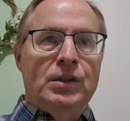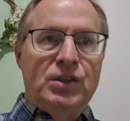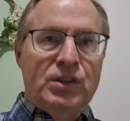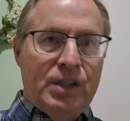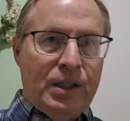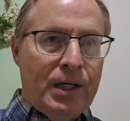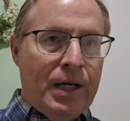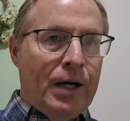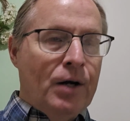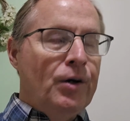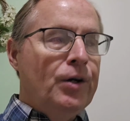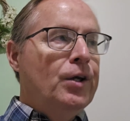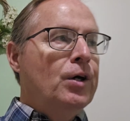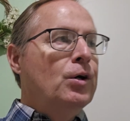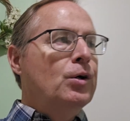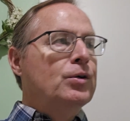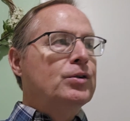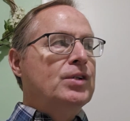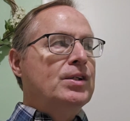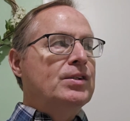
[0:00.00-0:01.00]

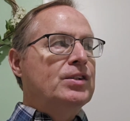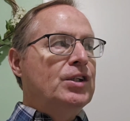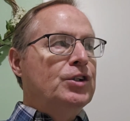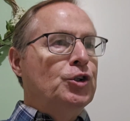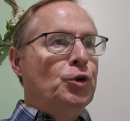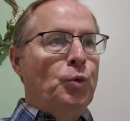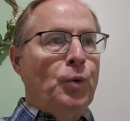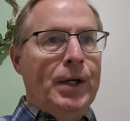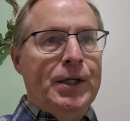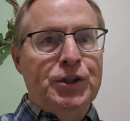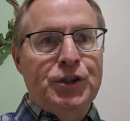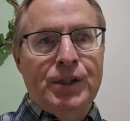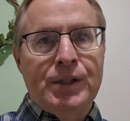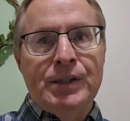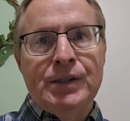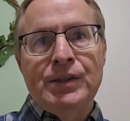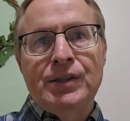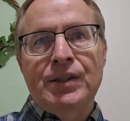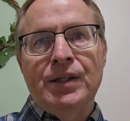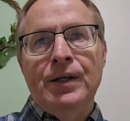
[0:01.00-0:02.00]
scenarios and
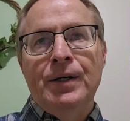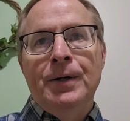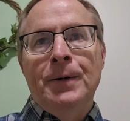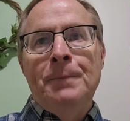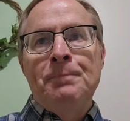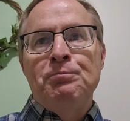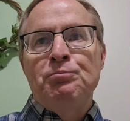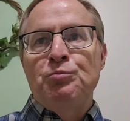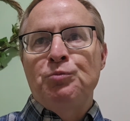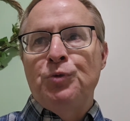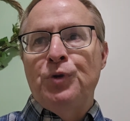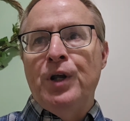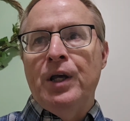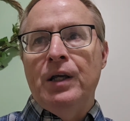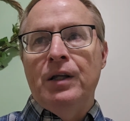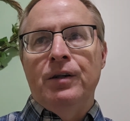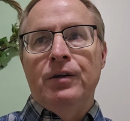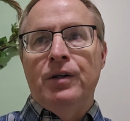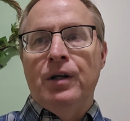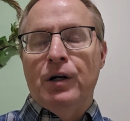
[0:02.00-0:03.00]
situations
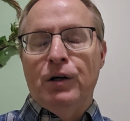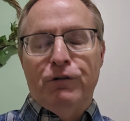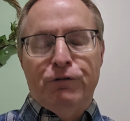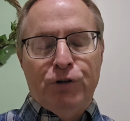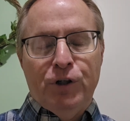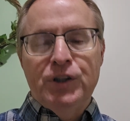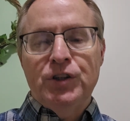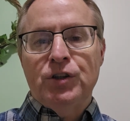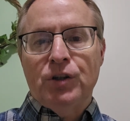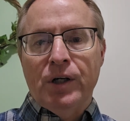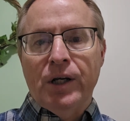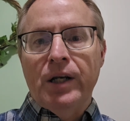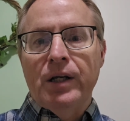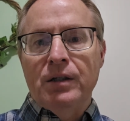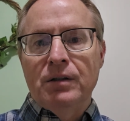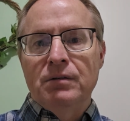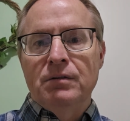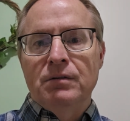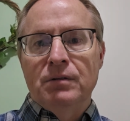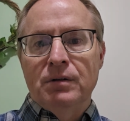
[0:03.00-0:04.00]
that are
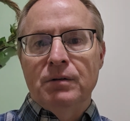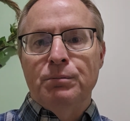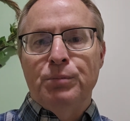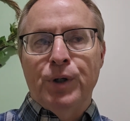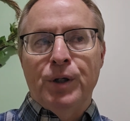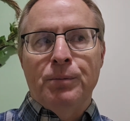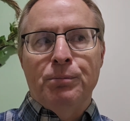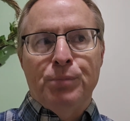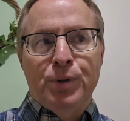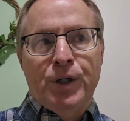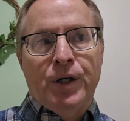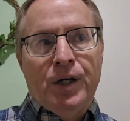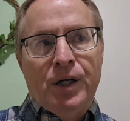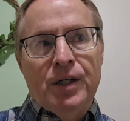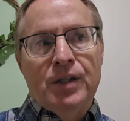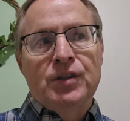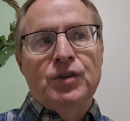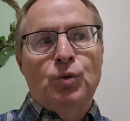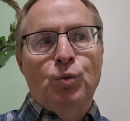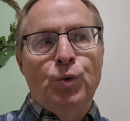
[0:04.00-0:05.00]
frustrating,
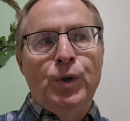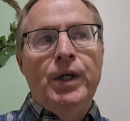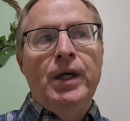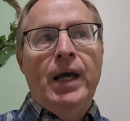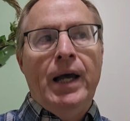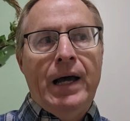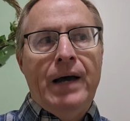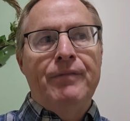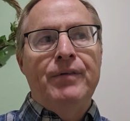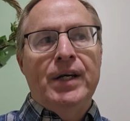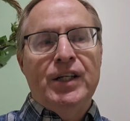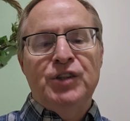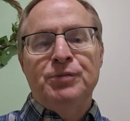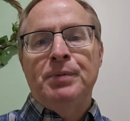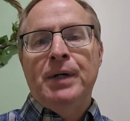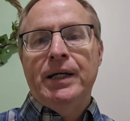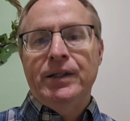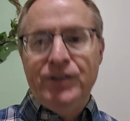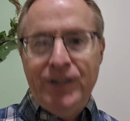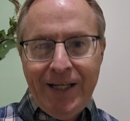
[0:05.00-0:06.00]
because we have
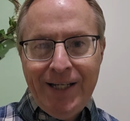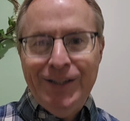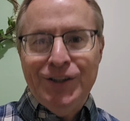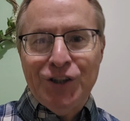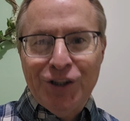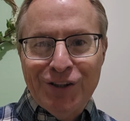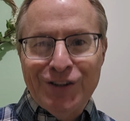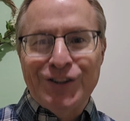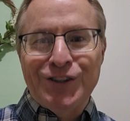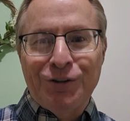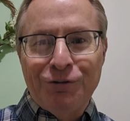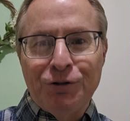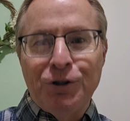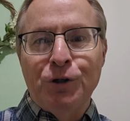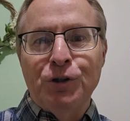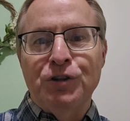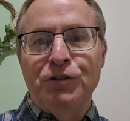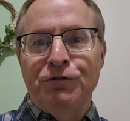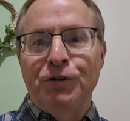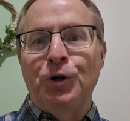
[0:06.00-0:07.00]
expectations of
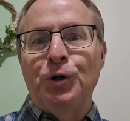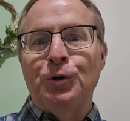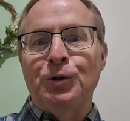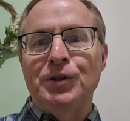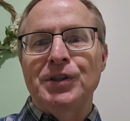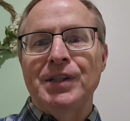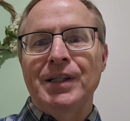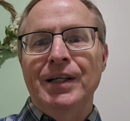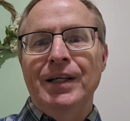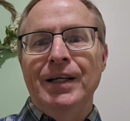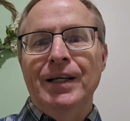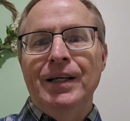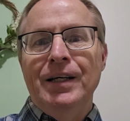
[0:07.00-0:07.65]
those folks,